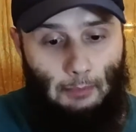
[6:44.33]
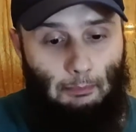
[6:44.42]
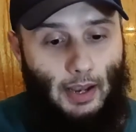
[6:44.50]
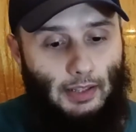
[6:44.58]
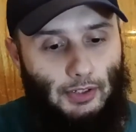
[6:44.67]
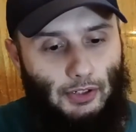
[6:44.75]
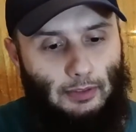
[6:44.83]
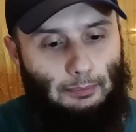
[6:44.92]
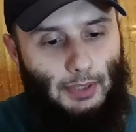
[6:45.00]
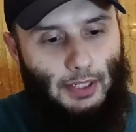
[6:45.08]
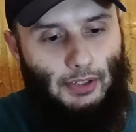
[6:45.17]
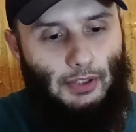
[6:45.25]
my initial
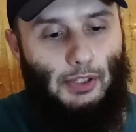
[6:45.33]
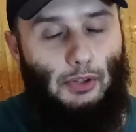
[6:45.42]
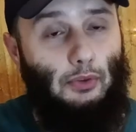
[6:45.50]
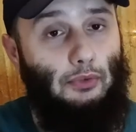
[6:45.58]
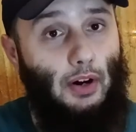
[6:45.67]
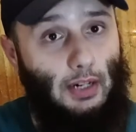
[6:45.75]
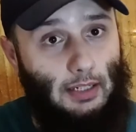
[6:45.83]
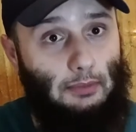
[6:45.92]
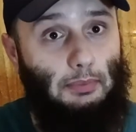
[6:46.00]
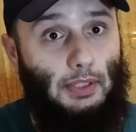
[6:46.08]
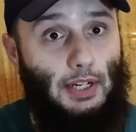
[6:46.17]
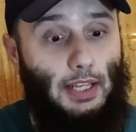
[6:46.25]
impressions so far
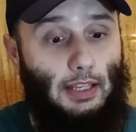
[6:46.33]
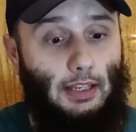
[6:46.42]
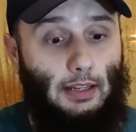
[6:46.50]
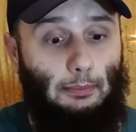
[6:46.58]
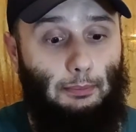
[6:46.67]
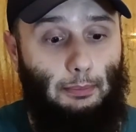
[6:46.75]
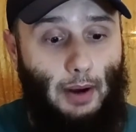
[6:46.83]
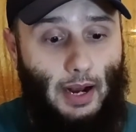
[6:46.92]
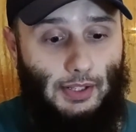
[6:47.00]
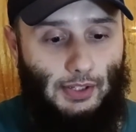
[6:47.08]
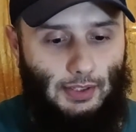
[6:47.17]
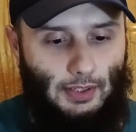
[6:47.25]
are pretty
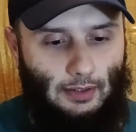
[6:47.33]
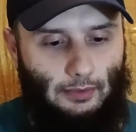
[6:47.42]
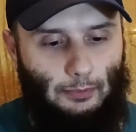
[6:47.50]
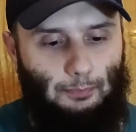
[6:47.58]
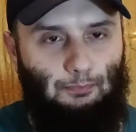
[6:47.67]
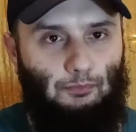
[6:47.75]
positive.